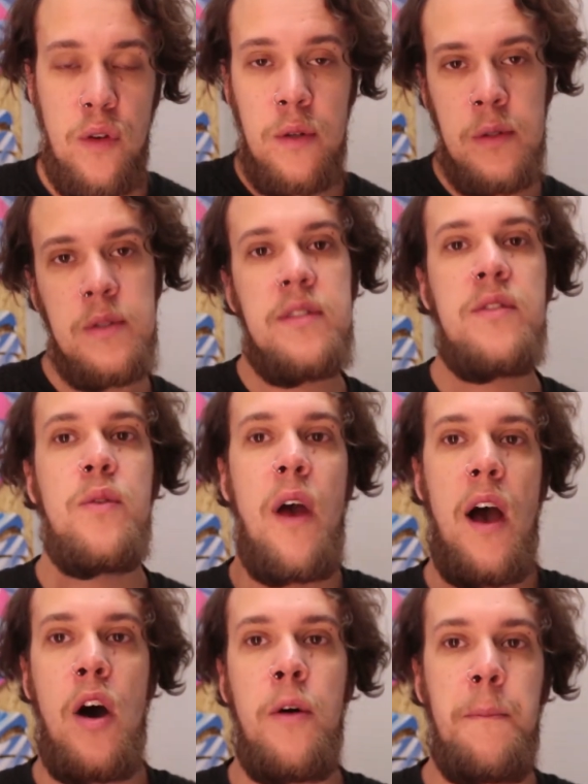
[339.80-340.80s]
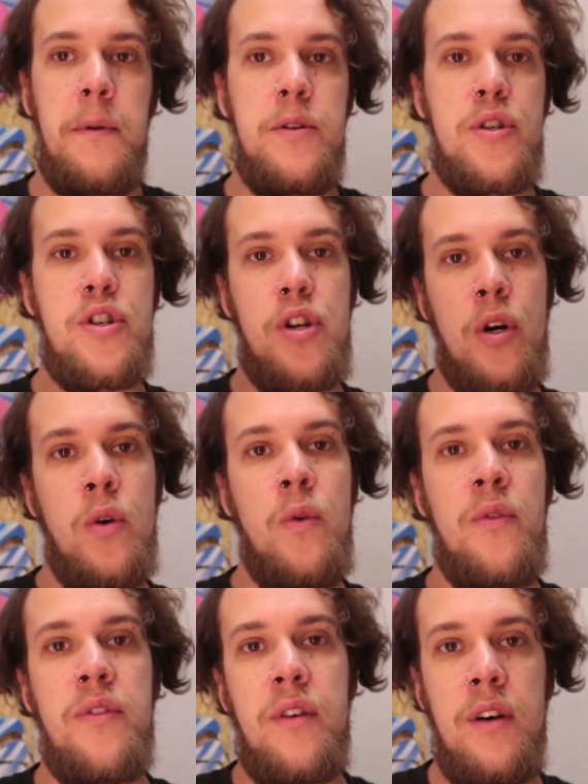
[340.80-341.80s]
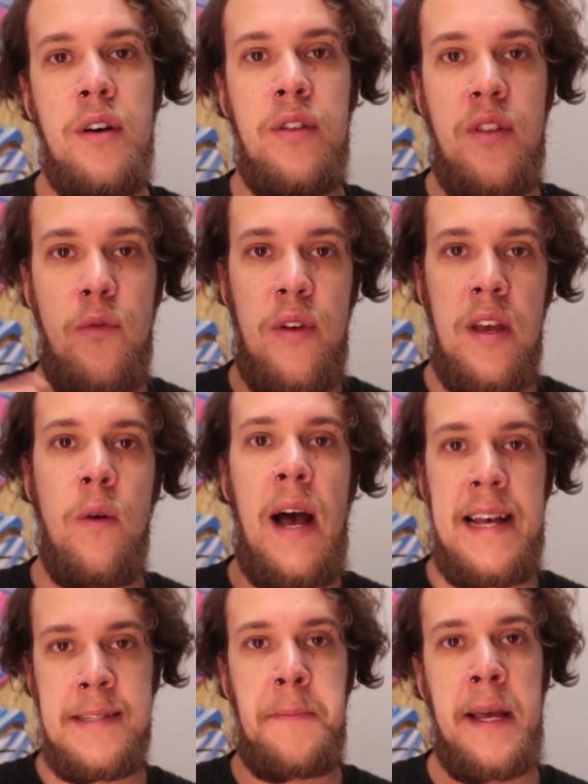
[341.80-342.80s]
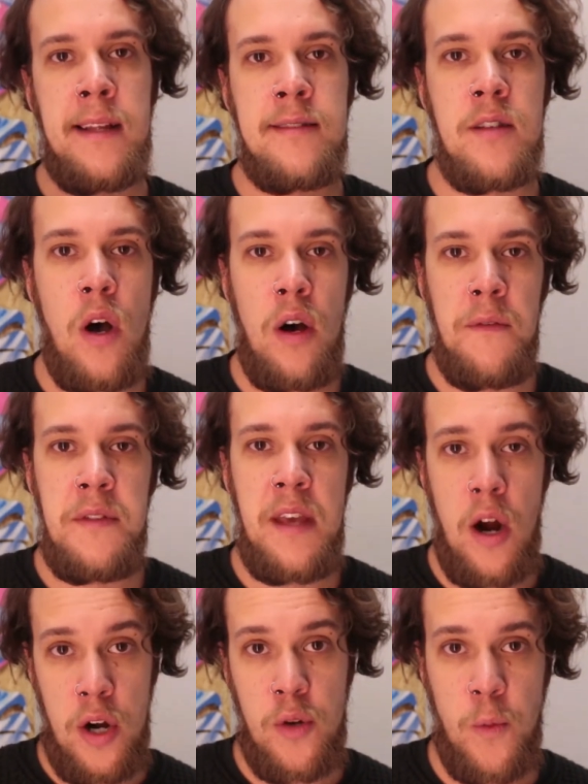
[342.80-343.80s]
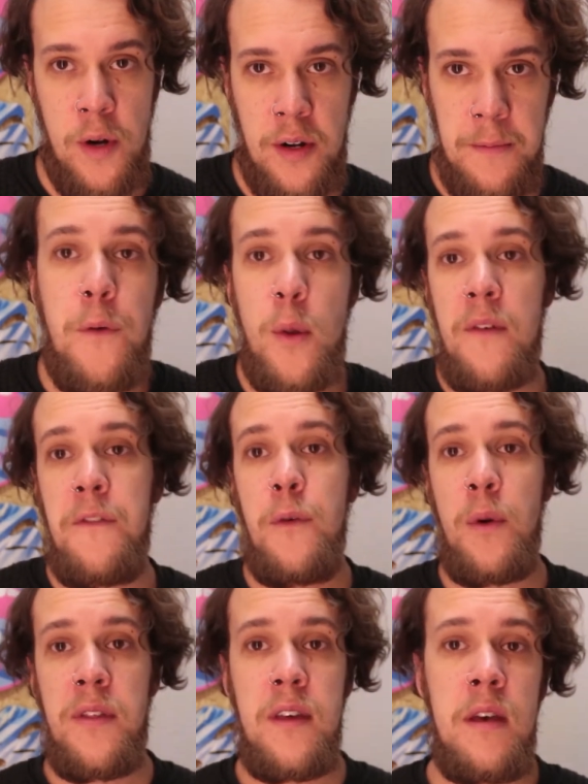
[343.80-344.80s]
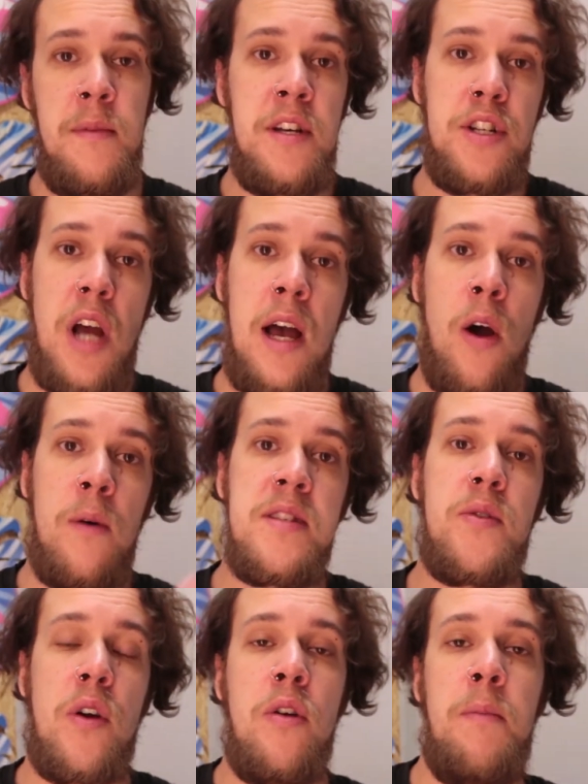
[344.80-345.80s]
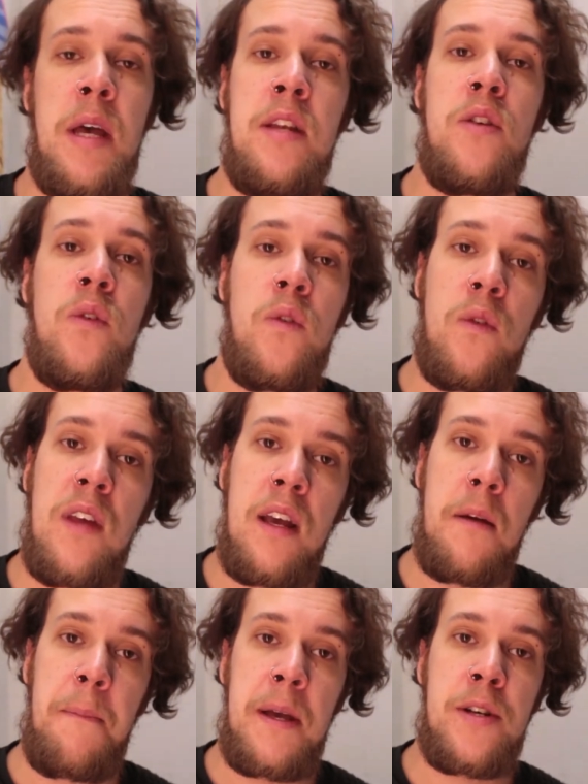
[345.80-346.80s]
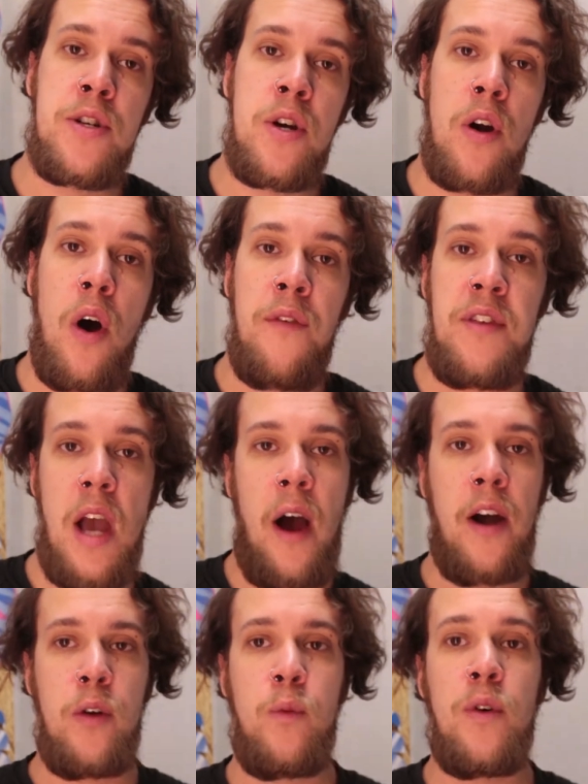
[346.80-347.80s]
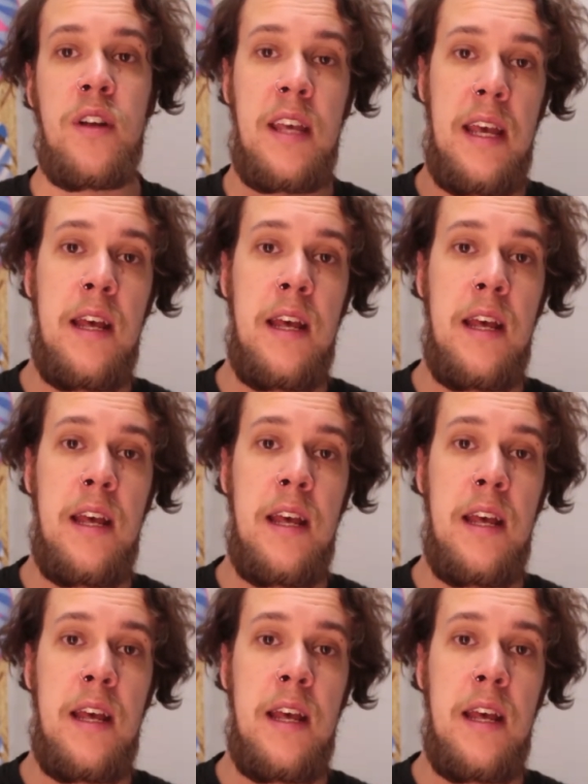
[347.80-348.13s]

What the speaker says: tools to help show the real aspects of the artwork. For the fourth image, I always recommend you to take a picture of the artwork